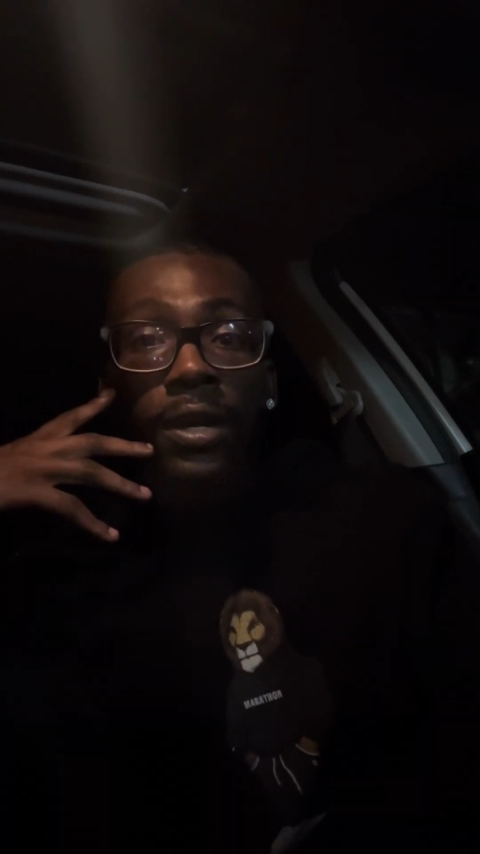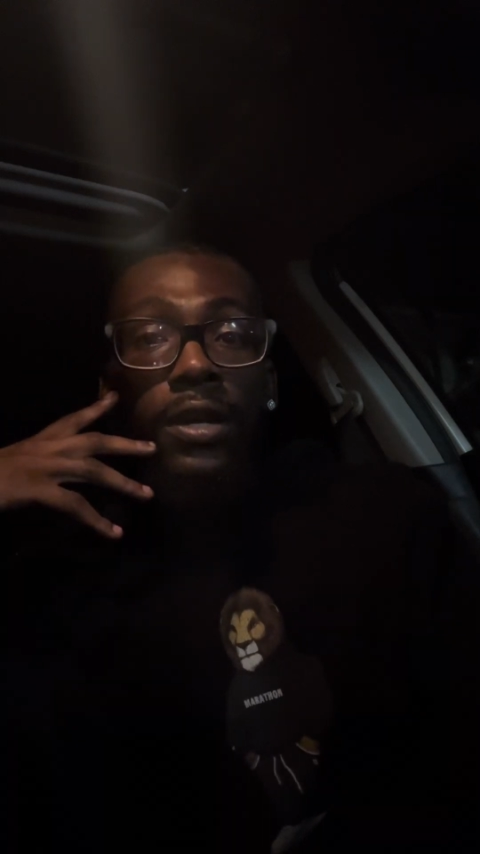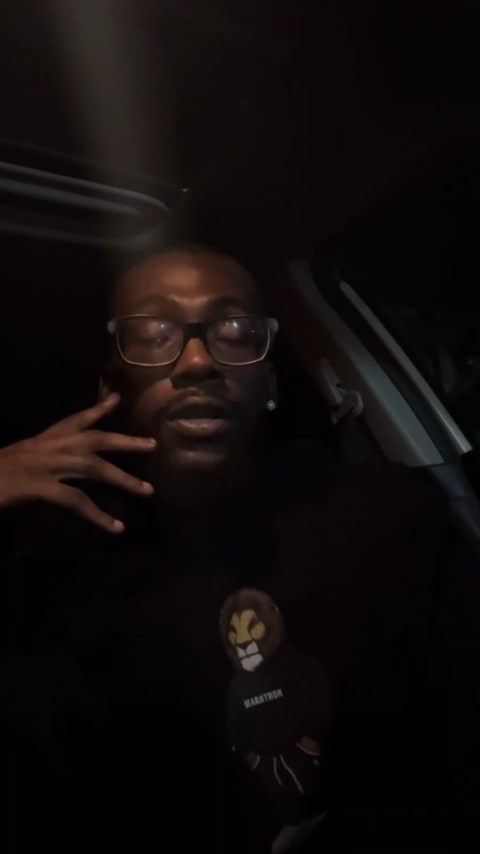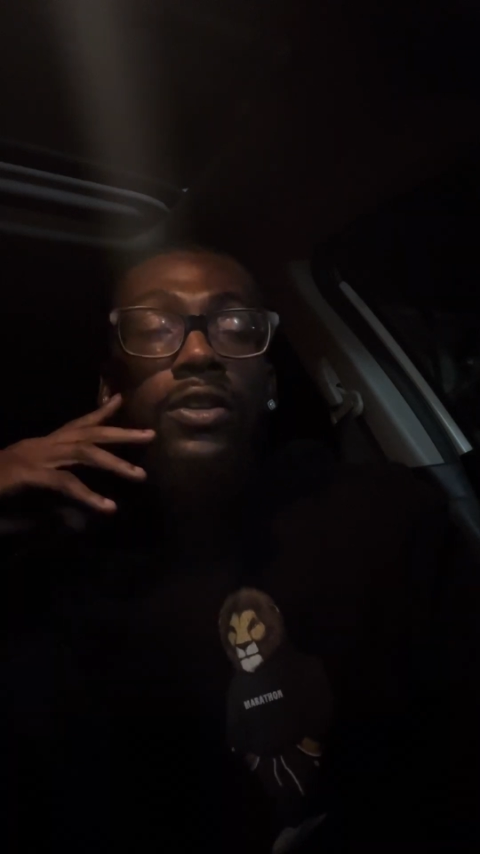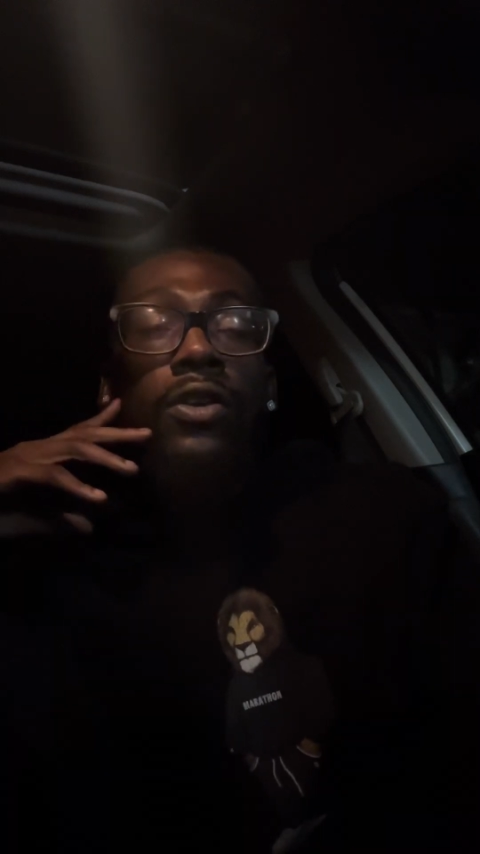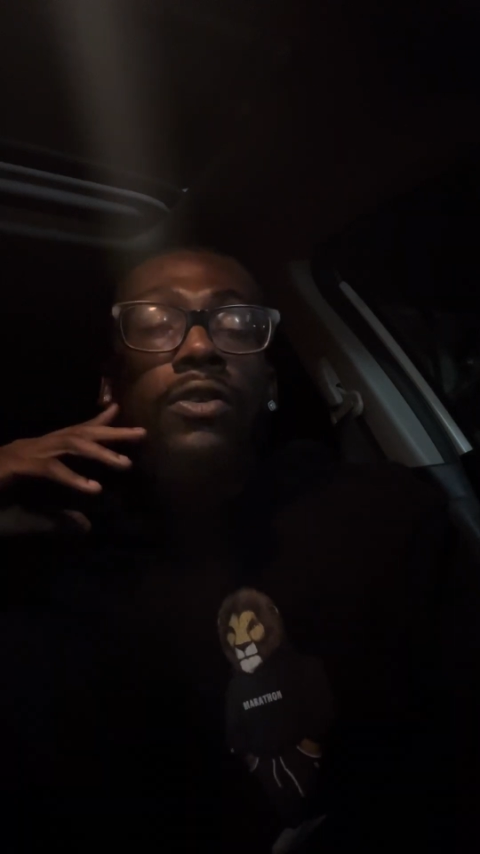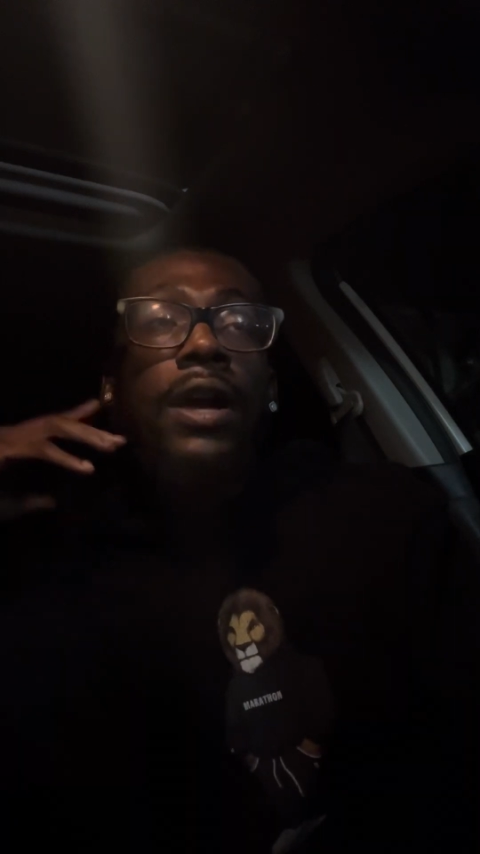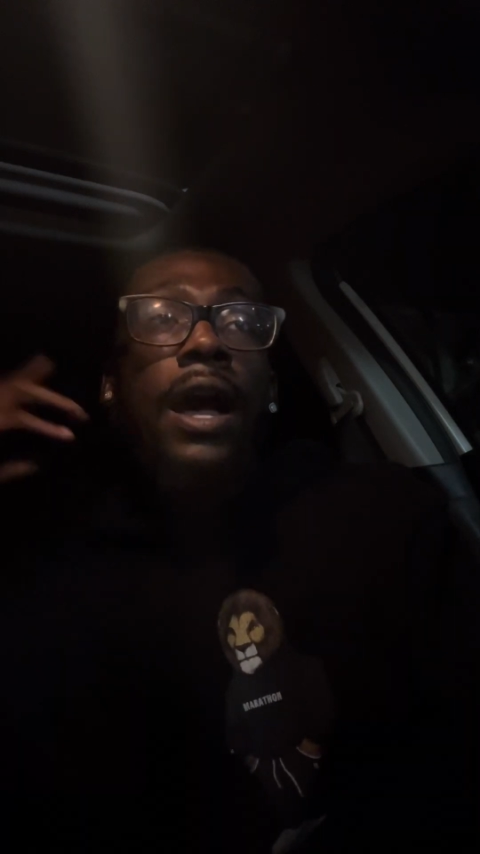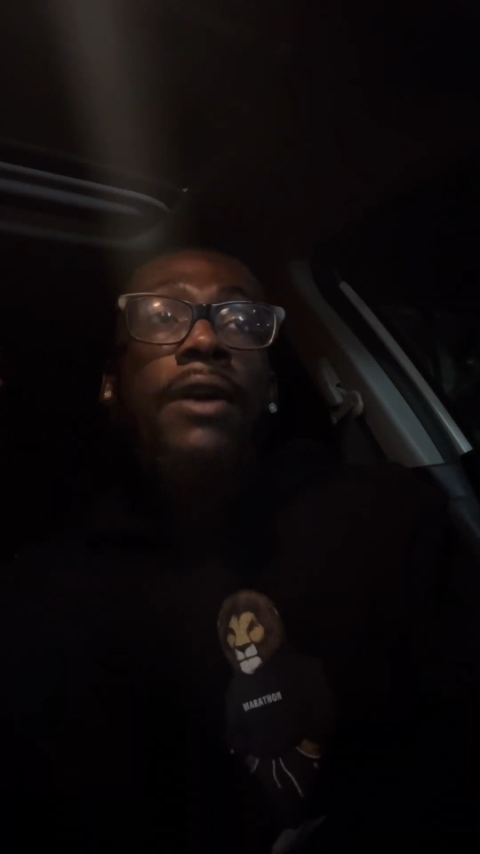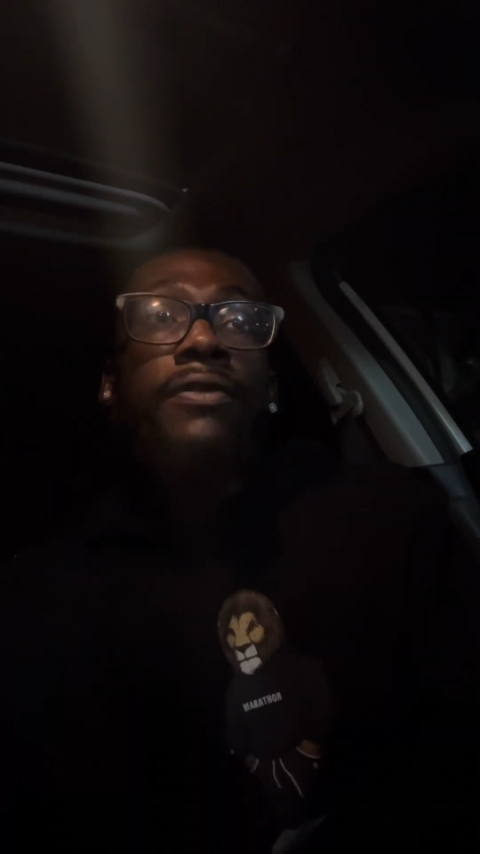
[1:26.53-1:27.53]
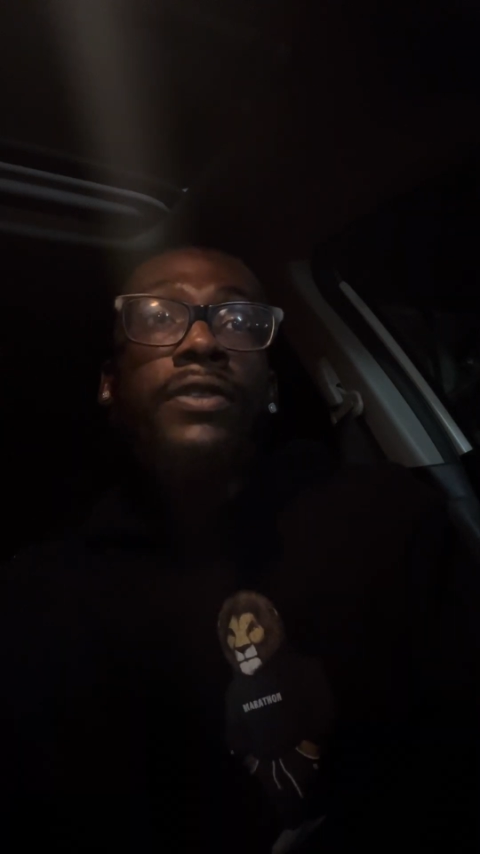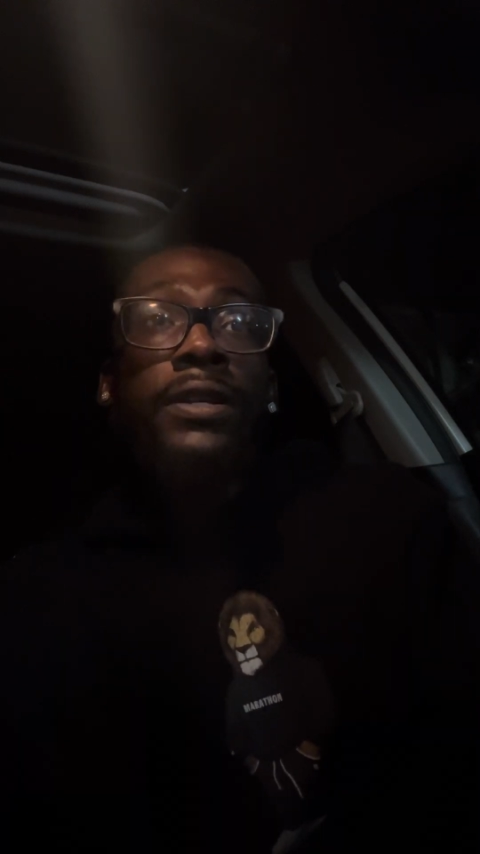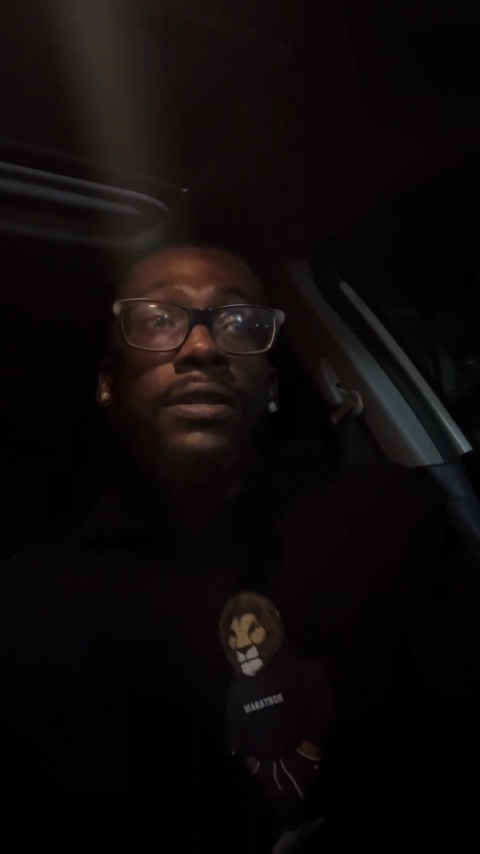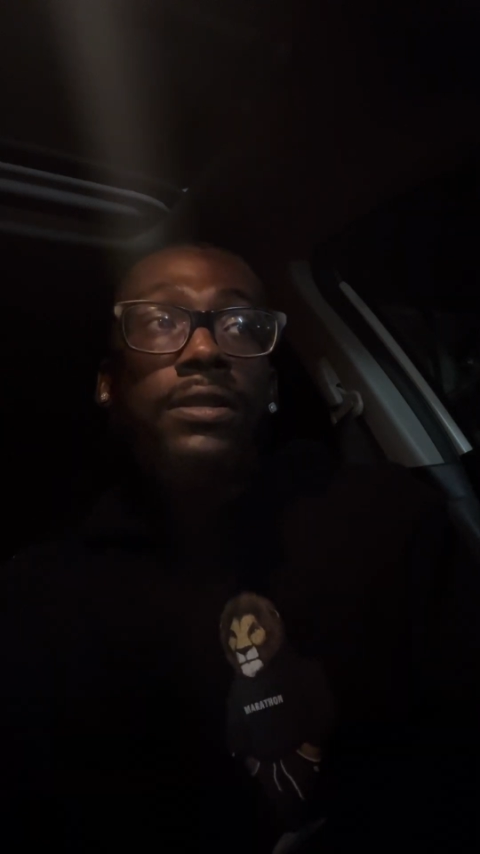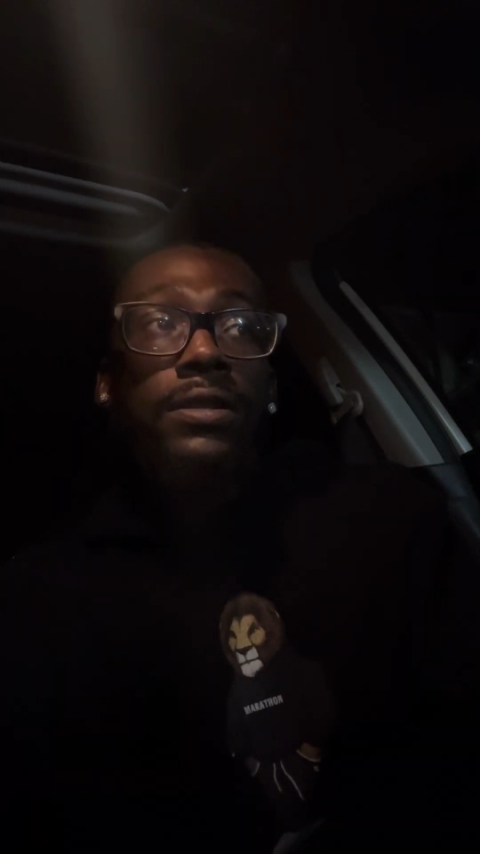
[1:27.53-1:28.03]
You know,
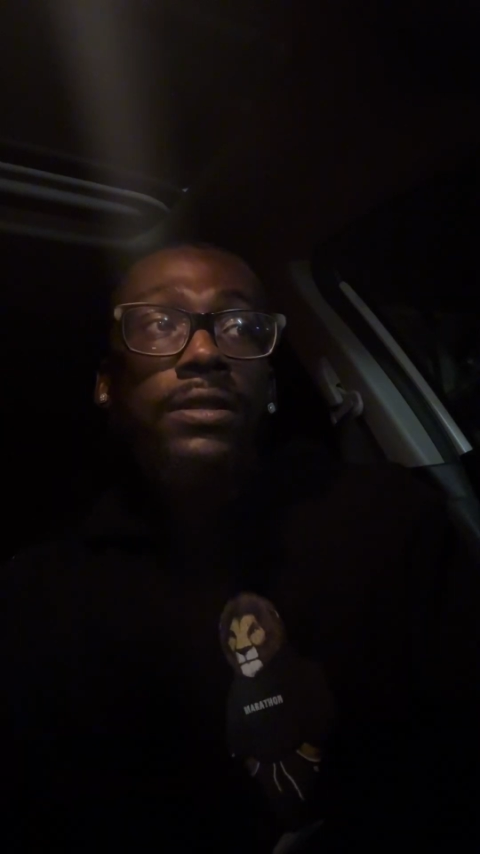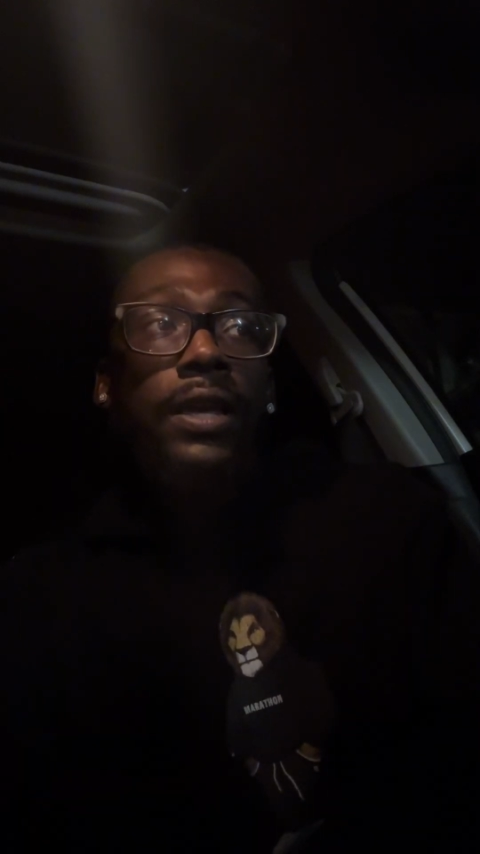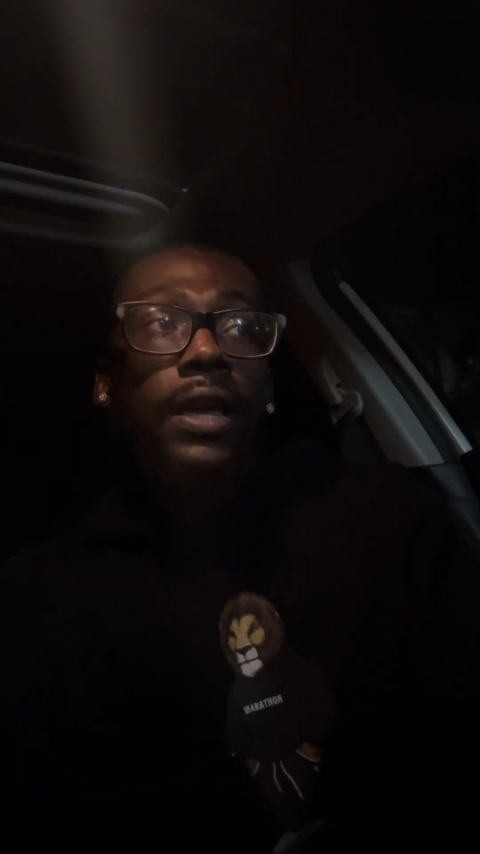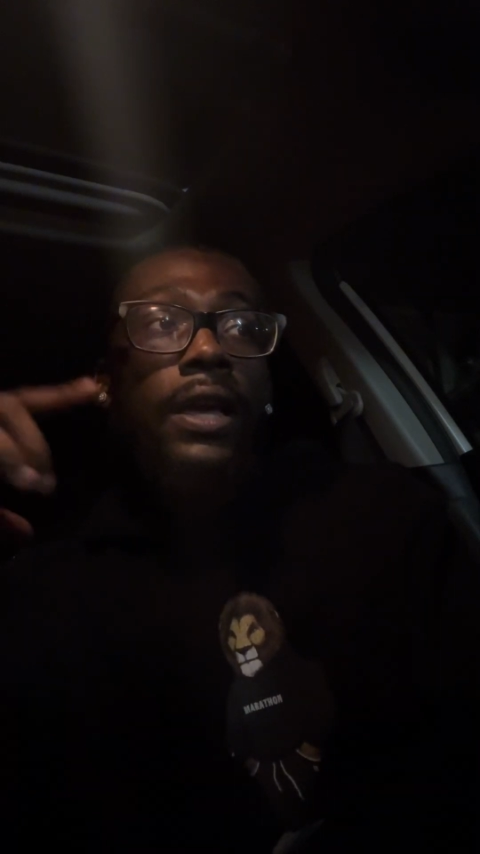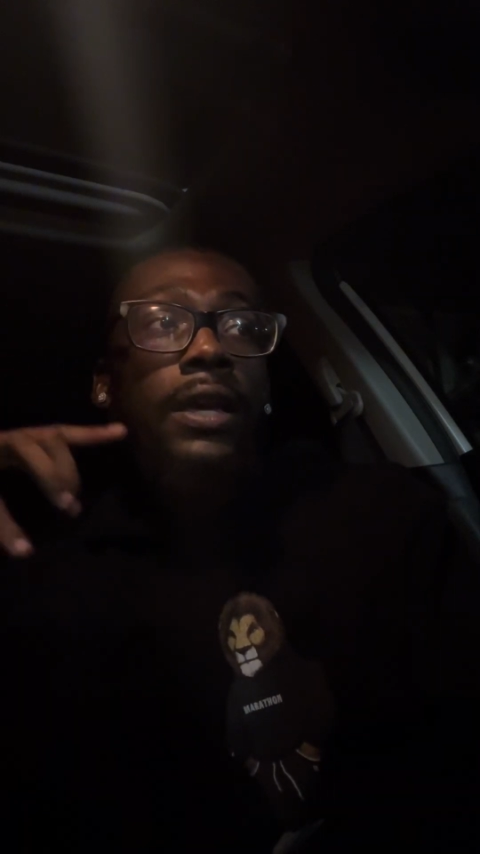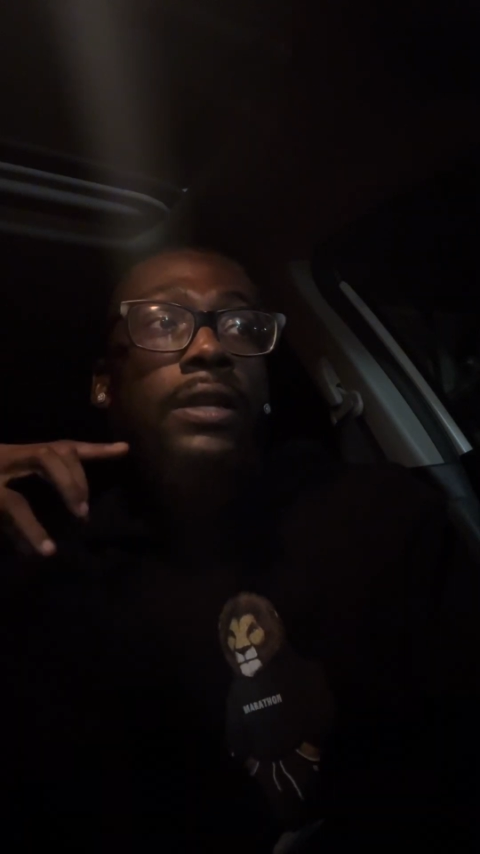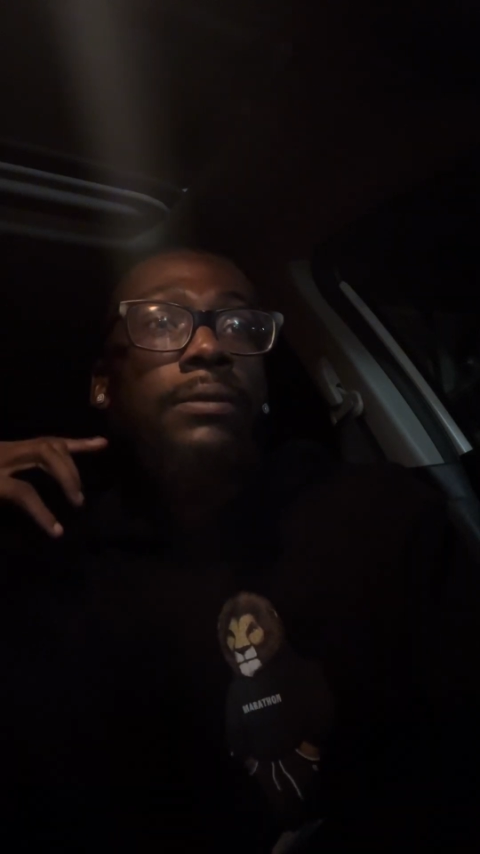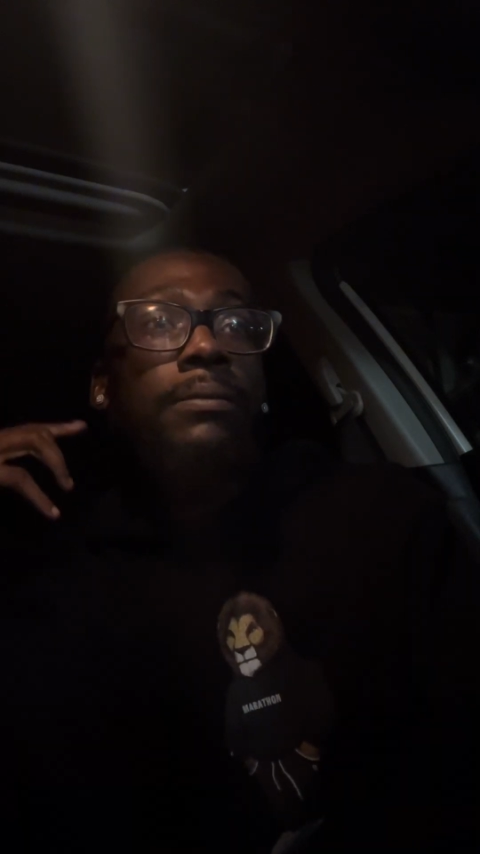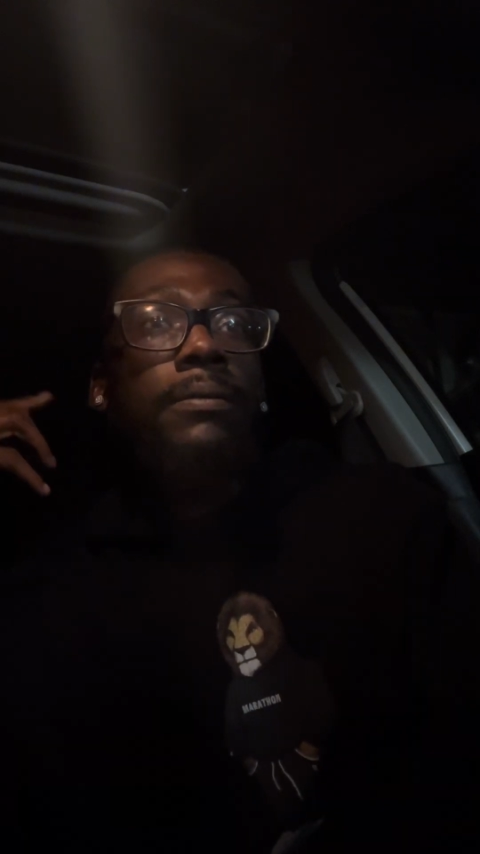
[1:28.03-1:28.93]
confidence and